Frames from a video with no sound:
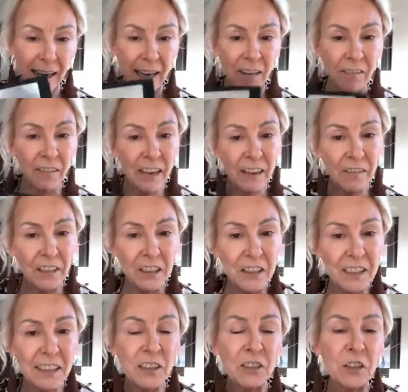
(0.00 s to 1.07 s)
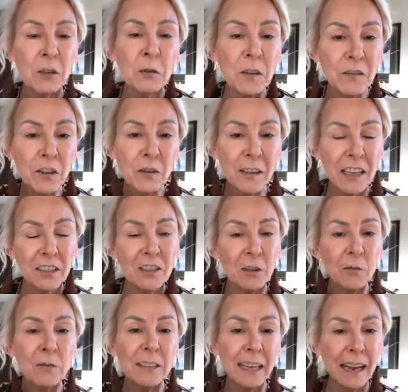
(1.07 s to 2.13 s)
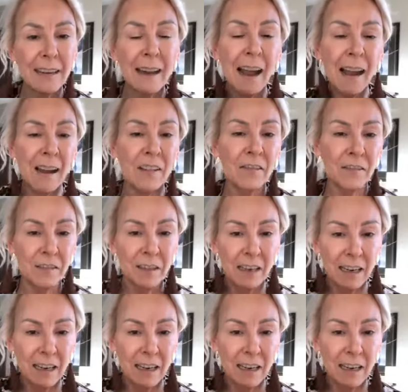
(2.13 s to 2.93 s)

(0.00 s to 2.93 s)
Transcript: if if there's still two of you that don't yet have